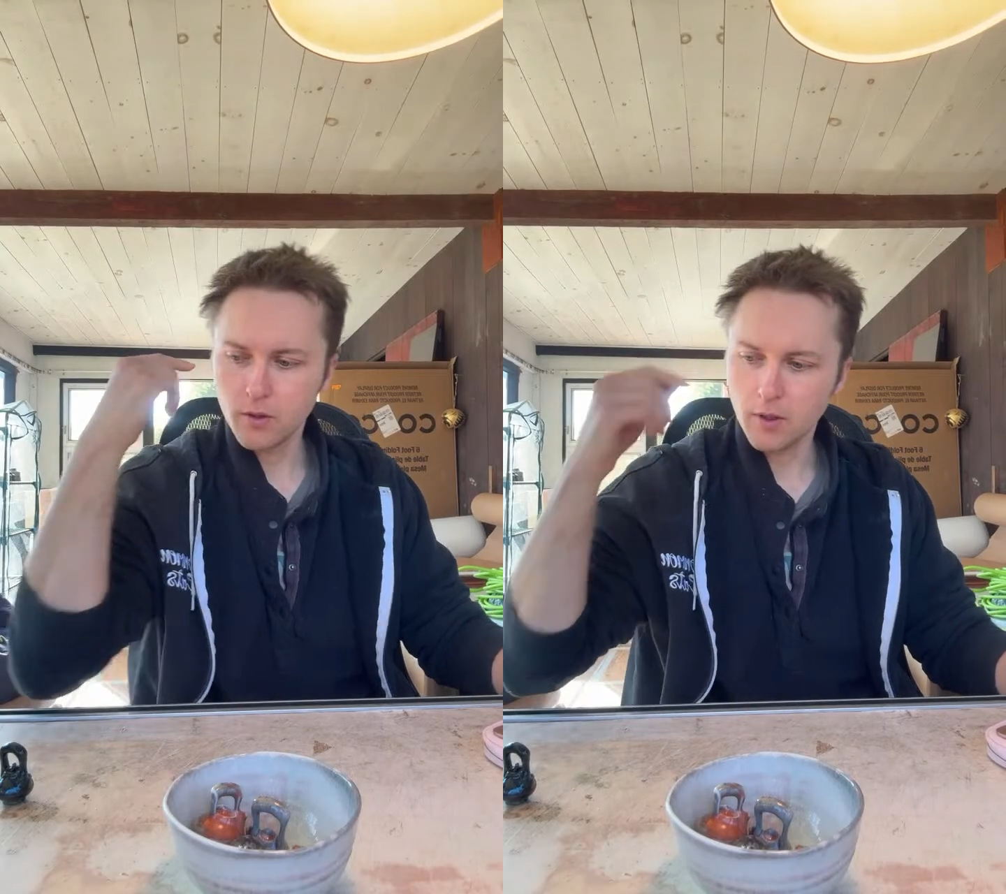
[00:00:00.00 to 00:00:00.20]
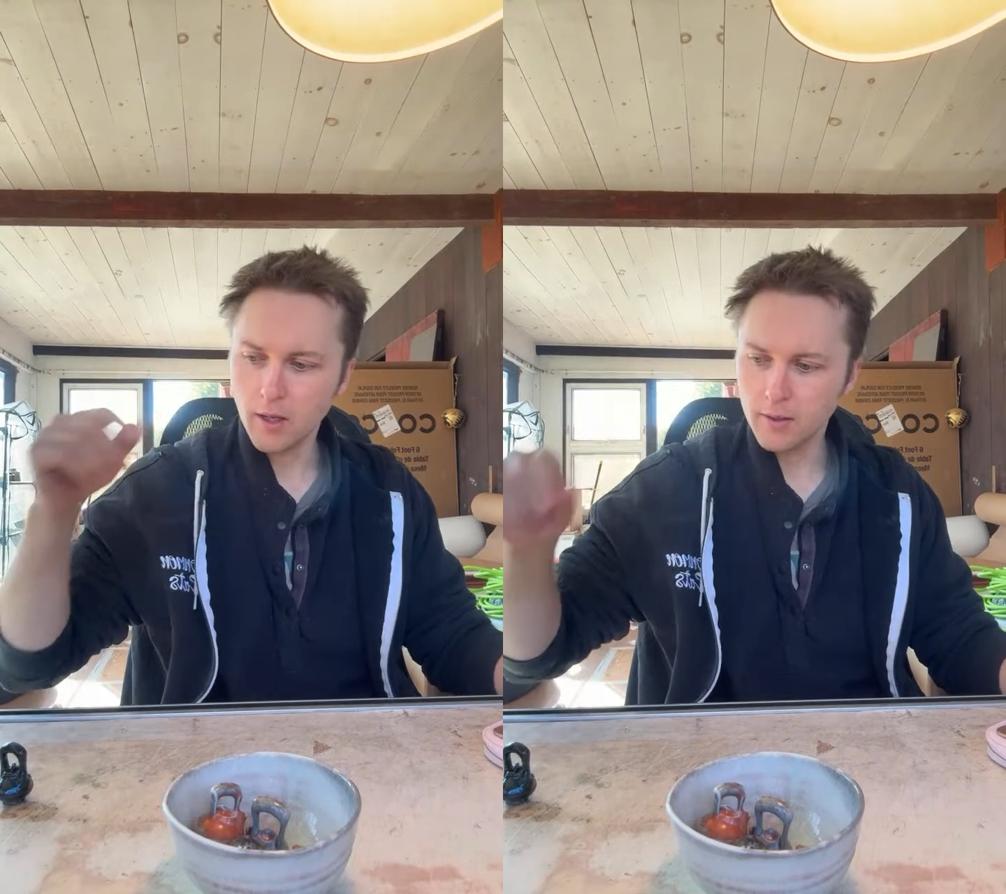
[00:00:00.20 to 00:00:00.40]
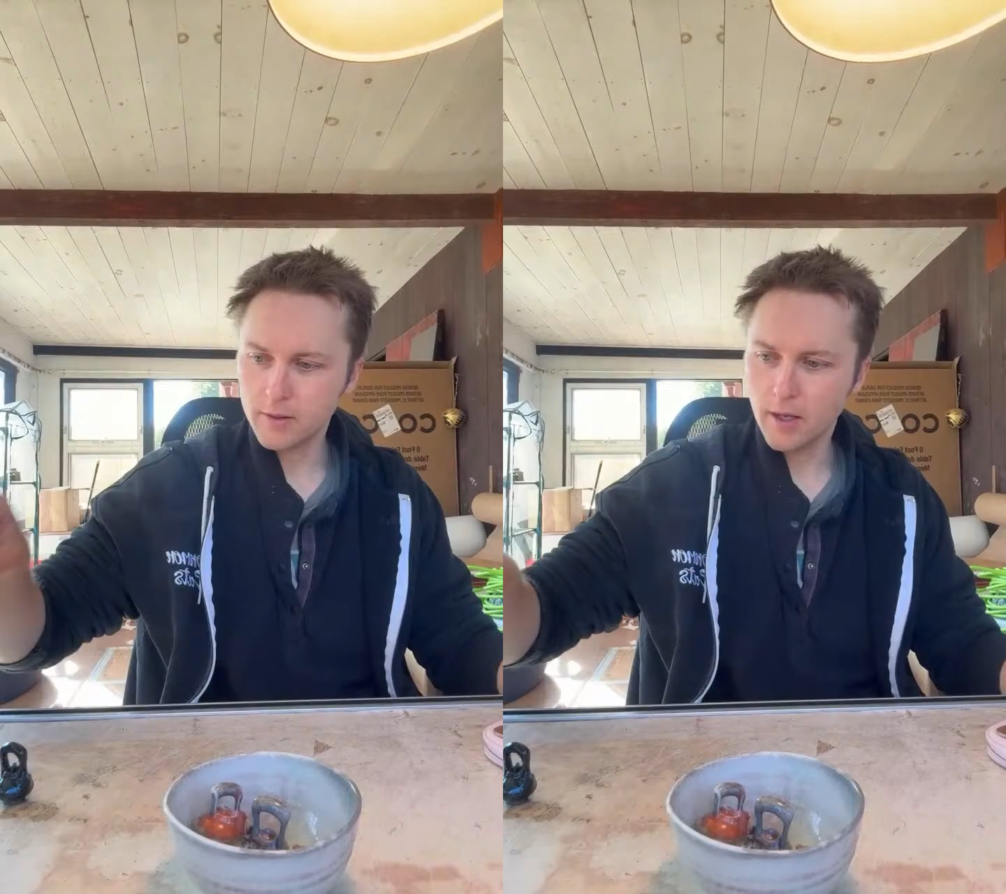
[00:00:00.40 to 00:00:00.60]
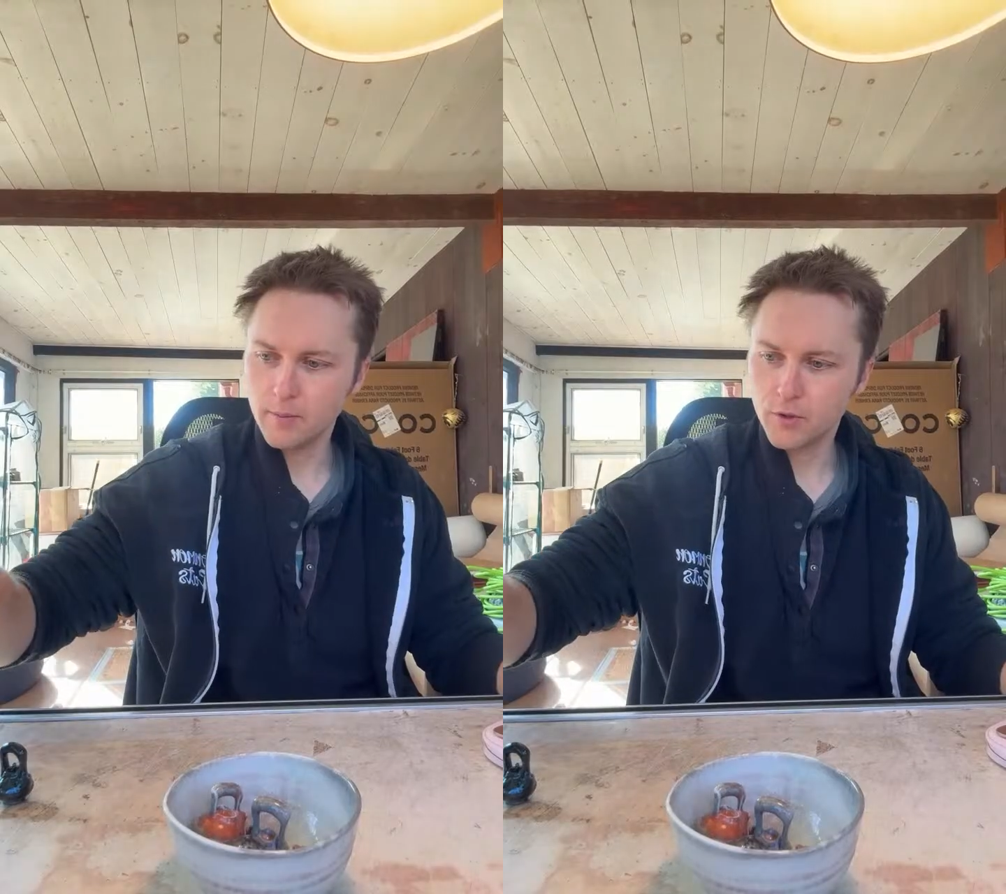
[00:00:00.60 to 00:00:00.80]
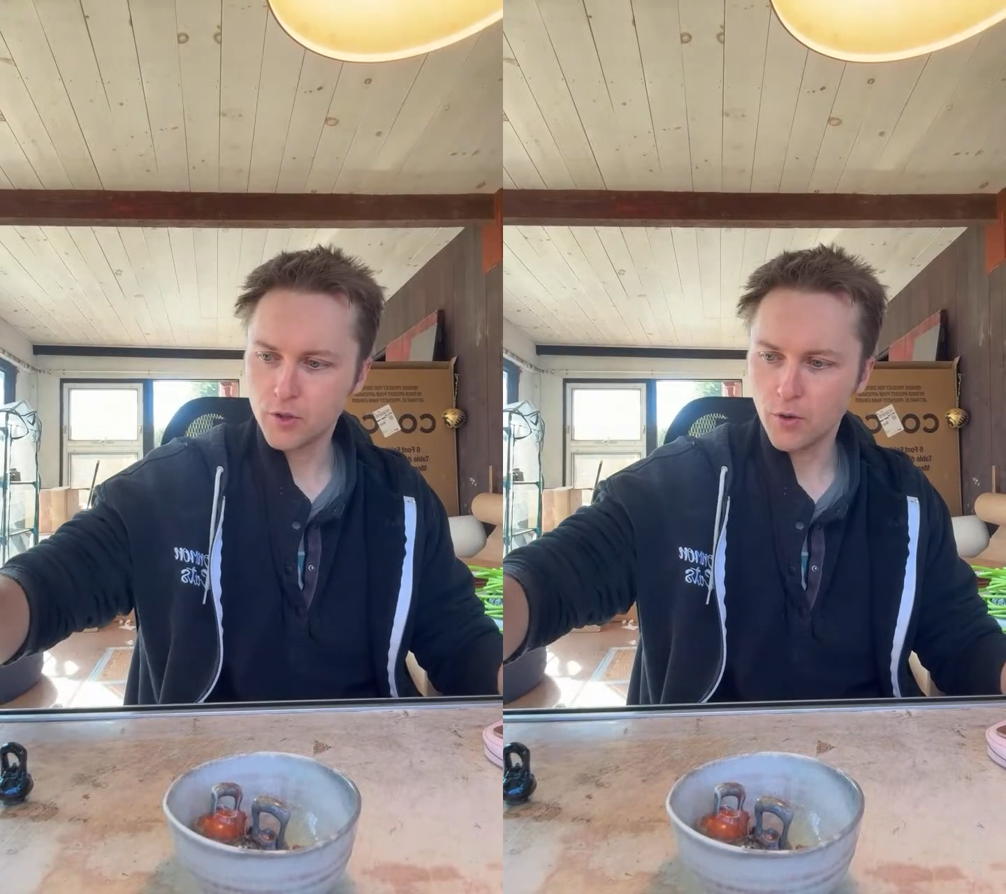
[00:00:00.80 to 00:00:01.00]
a lot of
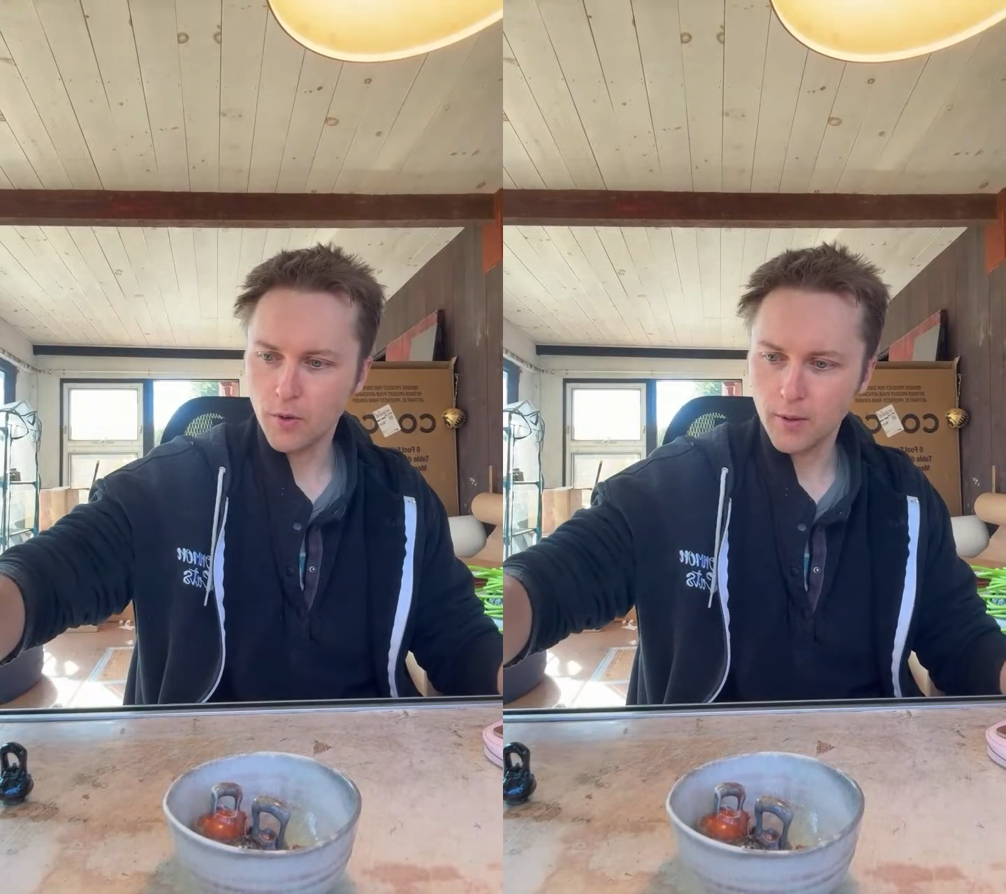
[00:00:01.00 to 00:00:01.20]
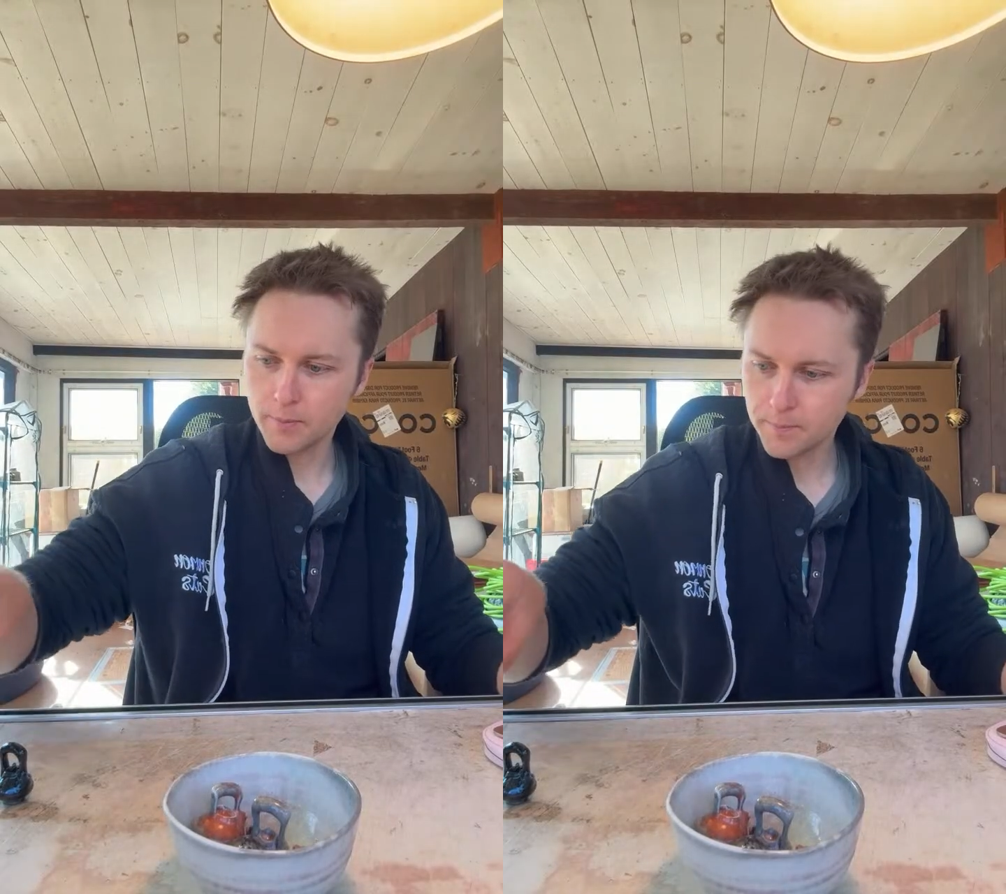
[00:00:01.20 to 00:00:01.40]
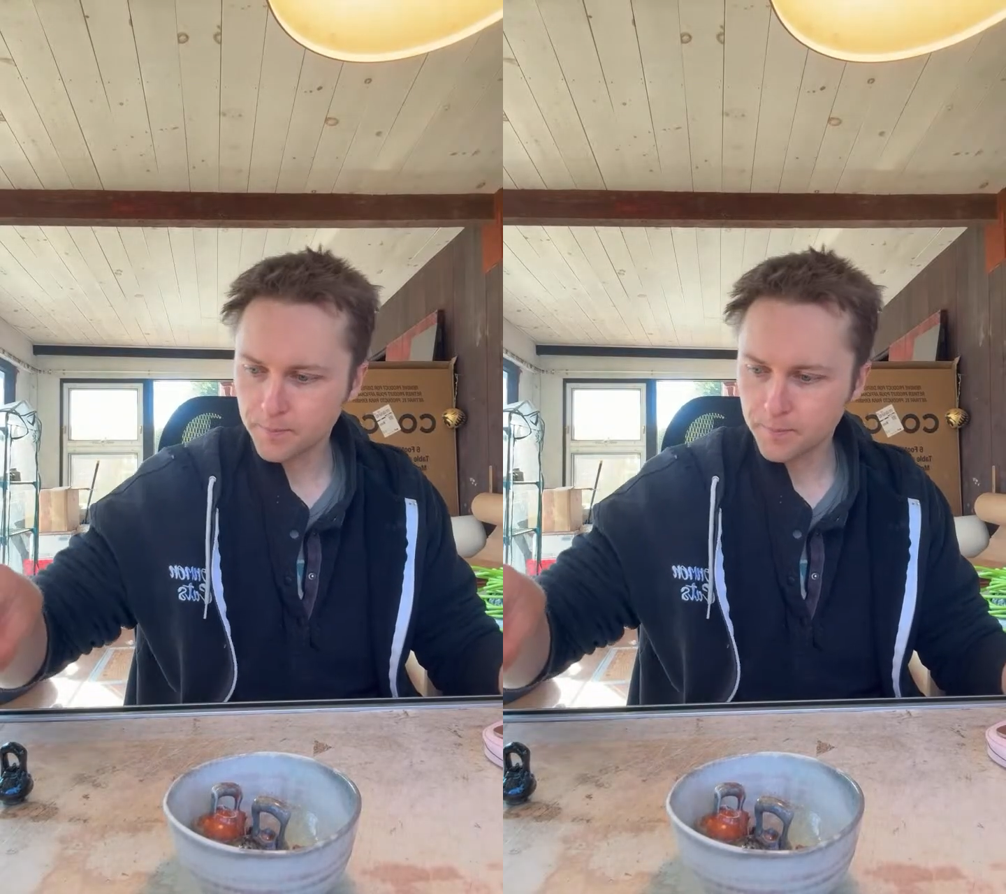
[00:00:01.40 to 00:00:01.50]
times show up